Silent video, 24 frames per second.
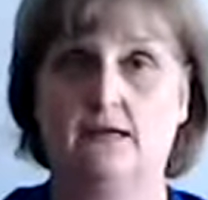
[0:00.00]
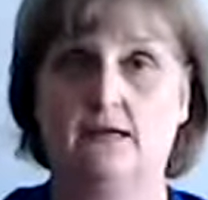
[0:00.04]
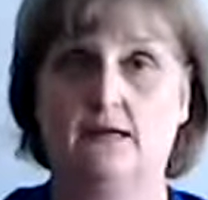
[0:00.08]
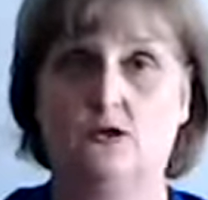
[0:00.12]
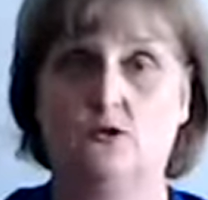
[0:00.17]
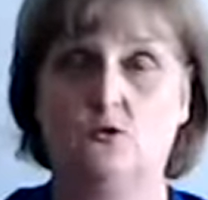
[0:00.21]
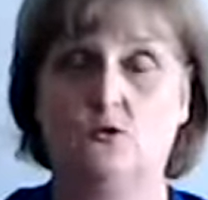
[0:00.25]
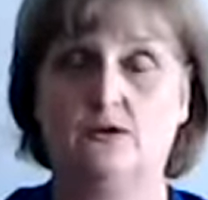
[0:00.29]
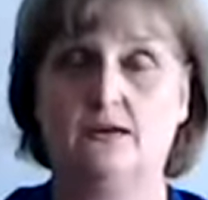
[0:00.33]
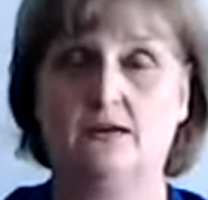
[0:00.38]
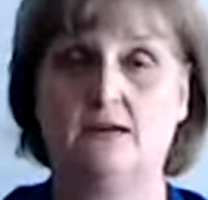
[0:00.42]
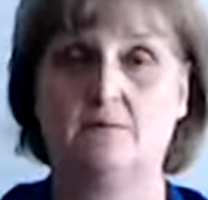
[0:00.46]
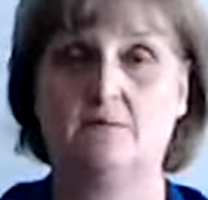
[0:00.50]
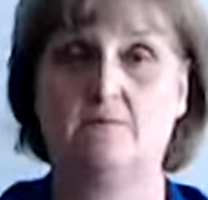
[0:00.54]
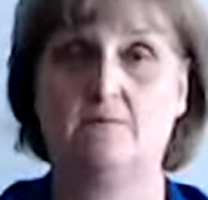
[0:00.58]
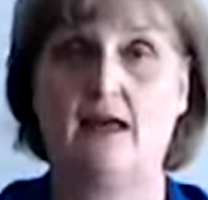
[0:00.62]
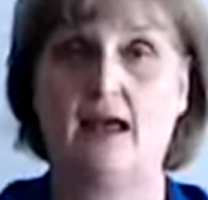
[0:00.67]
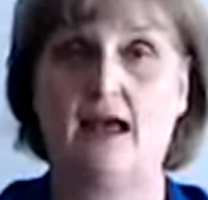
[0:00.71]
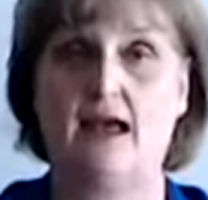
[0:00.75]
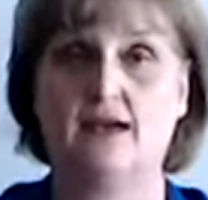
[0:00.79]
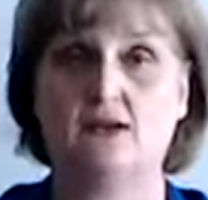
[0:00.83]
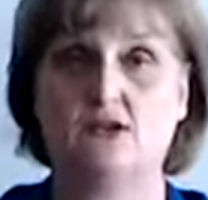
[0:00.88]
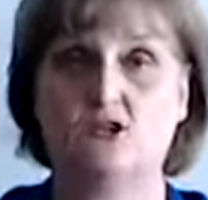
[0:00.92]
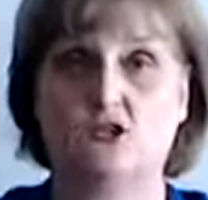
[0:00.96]
You can
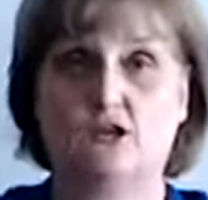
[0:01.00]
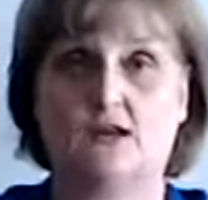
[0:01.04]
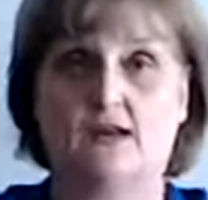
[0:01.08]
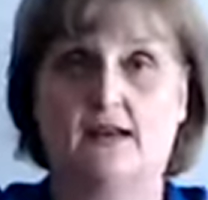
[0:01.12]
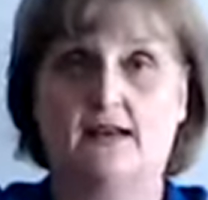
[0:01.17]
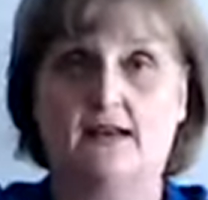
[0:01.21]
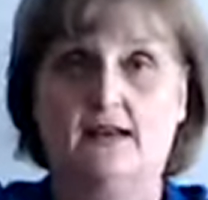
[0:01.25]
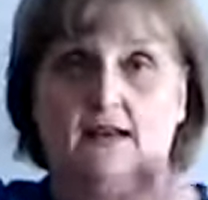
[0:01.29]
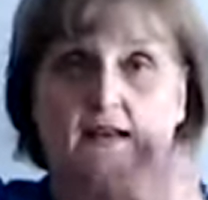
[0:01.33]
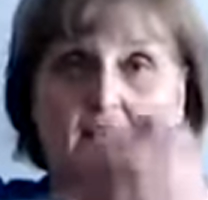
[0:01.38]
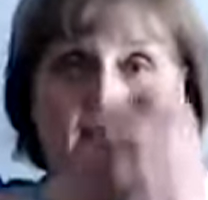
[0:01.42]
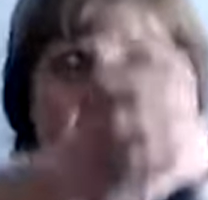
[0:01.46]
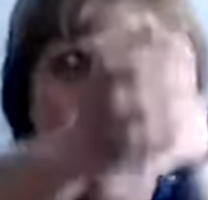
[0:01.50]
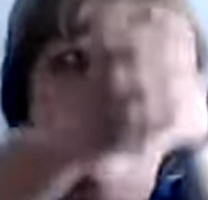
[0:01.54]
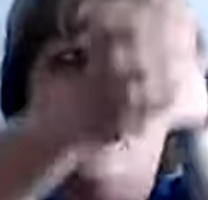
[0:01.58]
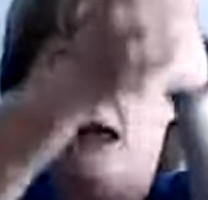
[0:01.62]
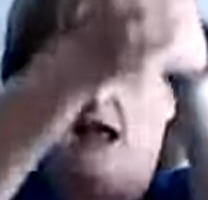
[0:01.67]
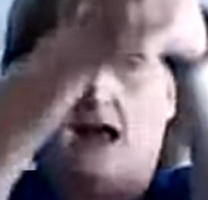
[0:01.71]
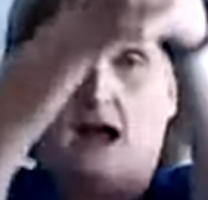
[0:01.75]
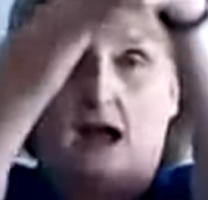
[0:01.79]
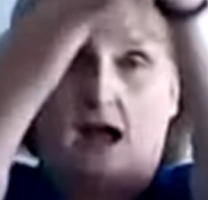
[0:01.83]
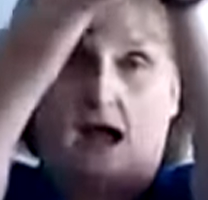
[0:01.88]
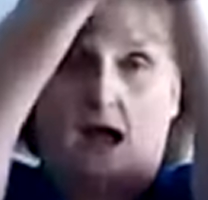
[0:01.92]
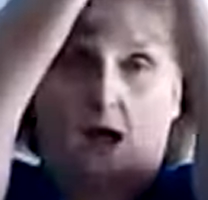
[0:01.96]
imagine
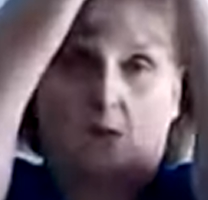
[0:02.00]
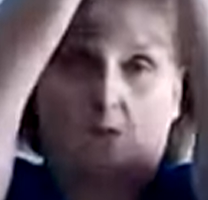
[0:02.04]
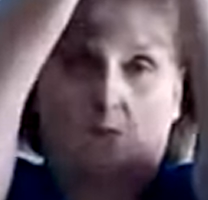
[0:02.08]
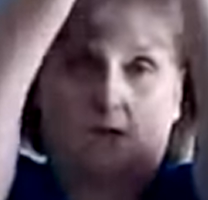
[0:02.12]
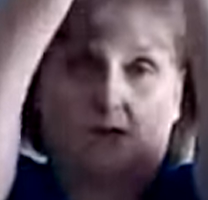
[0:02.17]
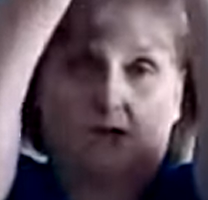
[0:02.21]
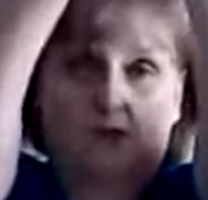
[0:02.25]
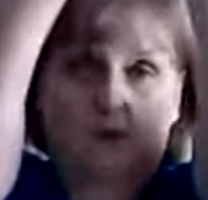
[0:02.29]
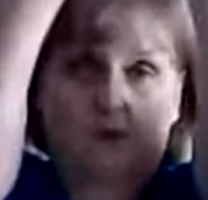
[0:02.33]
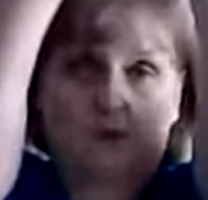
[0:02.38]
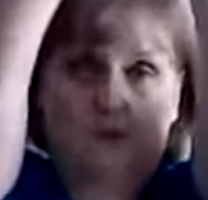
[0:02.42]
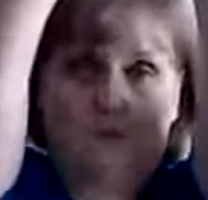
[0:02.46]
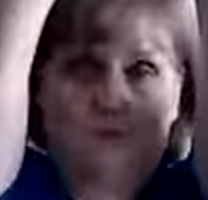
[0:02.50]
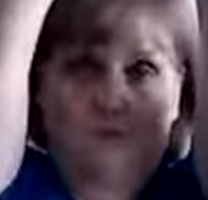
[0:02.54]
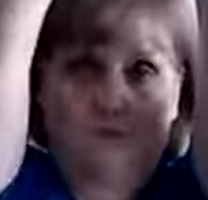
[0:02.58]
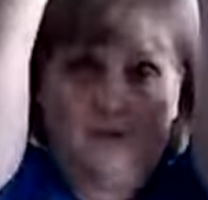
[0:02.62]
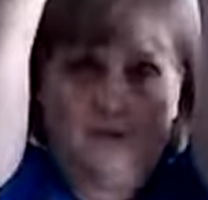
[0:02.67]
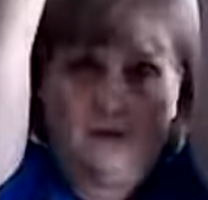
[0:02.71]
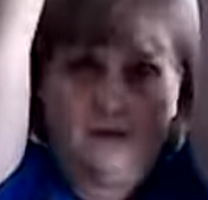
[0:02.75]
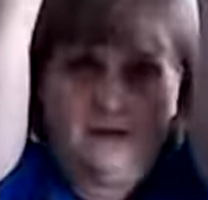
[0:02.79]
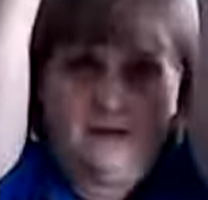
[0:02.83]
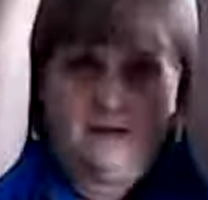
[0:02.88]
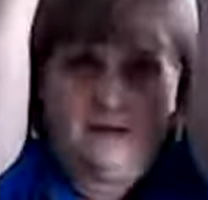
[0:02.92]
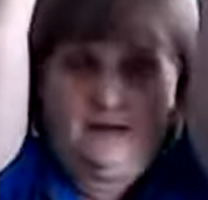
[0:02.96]
how much
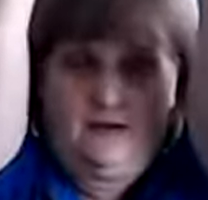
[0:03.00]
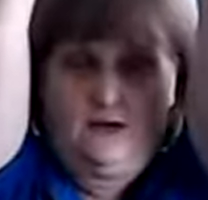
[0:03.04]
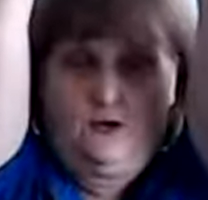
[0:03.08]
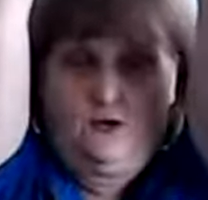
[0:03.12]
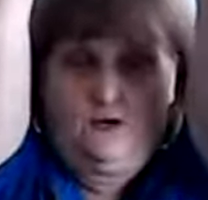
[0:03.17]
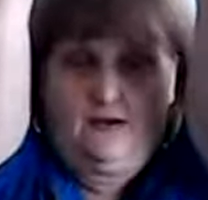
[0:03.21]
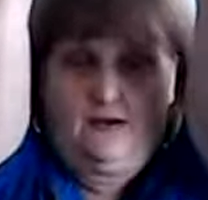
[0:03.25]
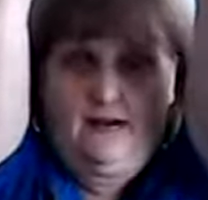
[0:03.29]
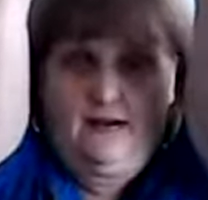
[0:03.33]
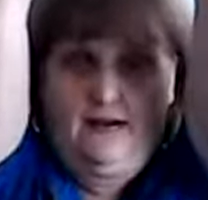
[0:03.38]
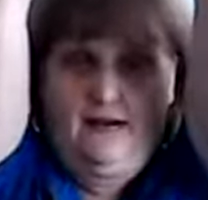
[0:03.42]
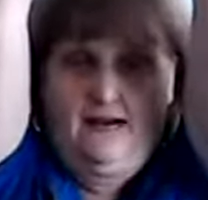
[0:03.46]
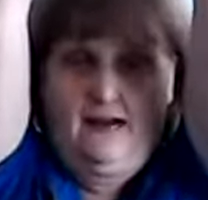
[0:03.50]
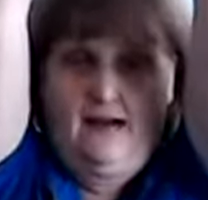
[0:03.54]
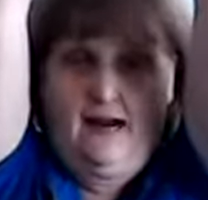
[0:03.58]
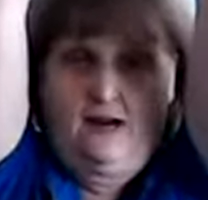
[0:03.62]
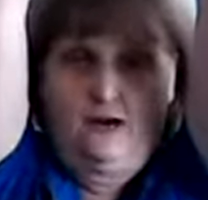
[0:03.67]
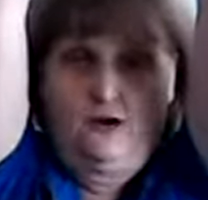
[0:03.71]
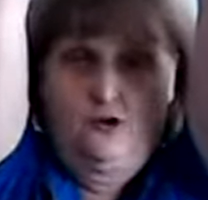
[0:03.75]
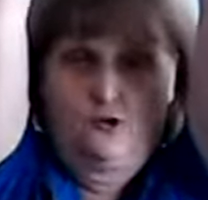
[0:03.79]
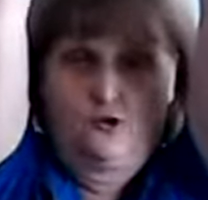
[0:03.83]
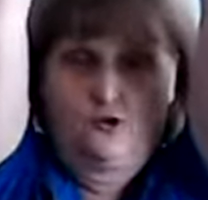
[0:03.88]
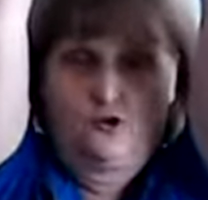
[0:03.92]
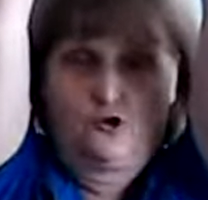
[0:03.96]
mobility you're getting at
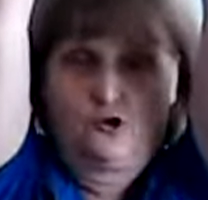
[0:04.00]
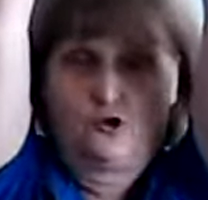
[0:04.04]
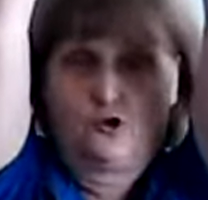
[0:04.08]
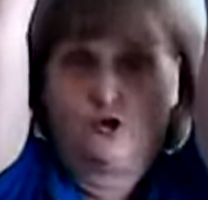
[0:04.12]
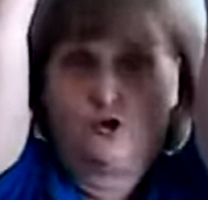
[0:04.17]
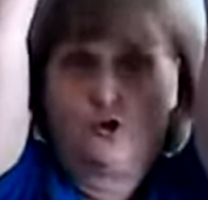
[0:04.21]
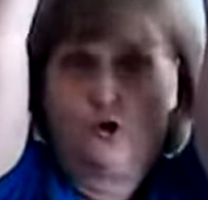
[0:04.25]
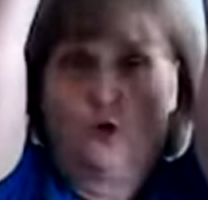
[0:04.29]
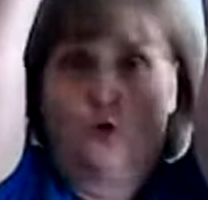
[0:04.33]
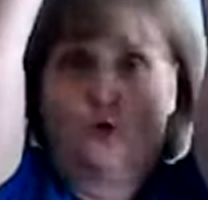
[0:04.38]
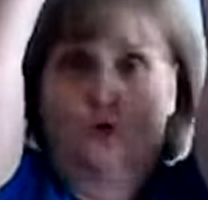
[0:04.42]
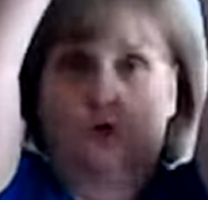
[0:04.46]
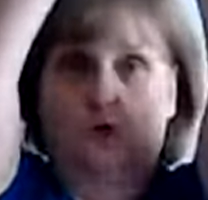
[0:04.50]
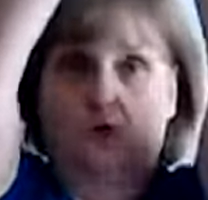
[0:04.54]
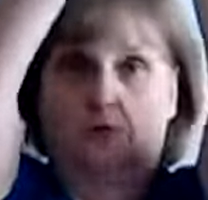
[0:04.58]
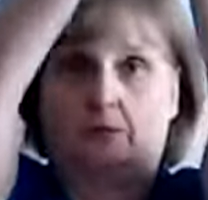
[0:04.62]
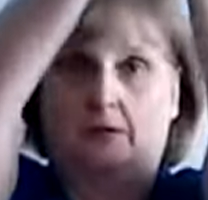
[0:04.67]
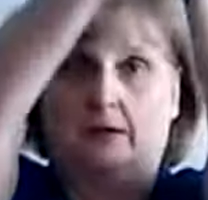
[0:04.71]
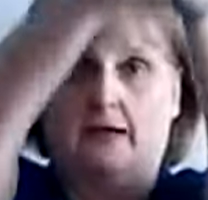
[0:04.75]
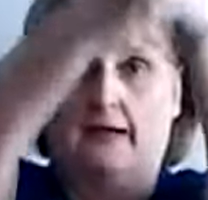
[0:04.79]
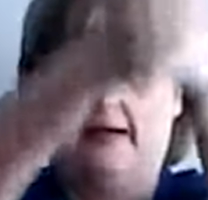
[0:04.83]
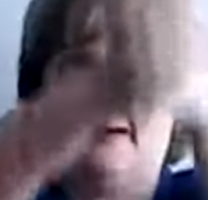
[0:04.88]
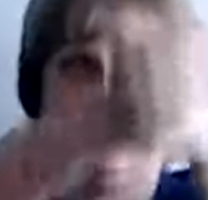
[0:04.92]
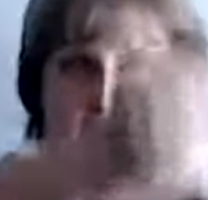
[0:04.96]
your shoulder
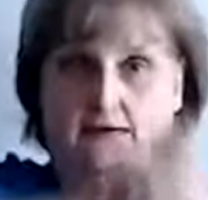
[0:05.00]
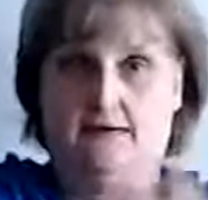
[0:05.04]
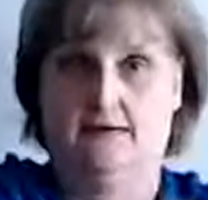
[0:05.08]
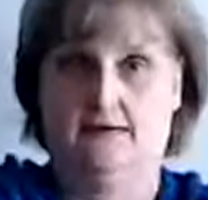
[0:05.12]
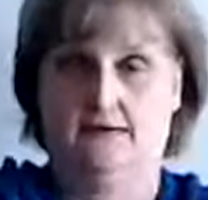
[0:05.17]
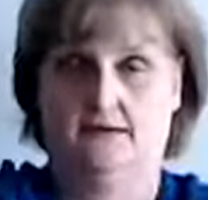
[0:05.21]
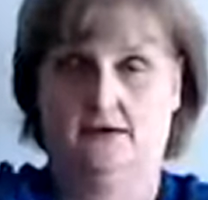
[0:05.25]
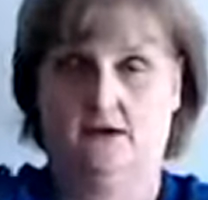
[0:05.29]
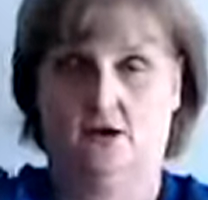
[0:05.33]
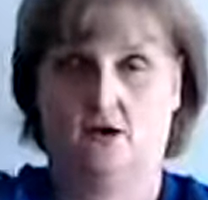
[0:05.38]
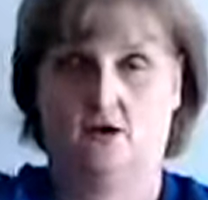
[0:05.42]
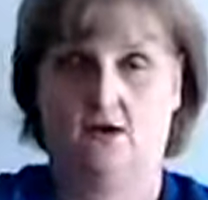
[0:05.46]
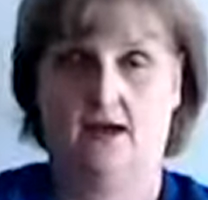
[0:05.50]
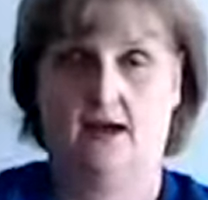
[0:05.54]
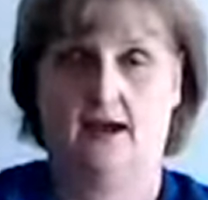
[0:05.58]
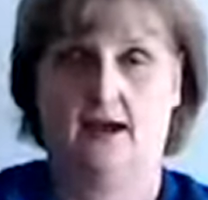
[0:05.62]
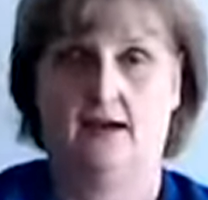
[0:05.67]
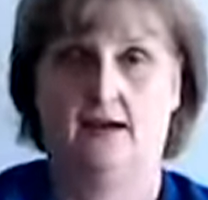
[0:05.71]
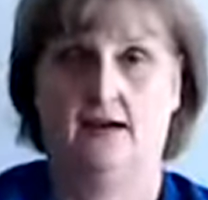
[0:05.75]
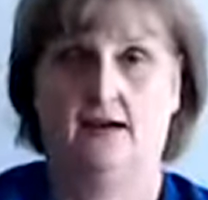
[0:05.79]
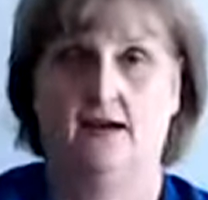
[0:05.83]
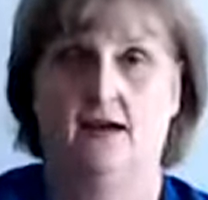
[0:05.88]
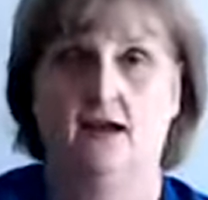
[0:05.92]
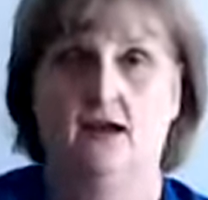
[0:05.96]
blade, all right?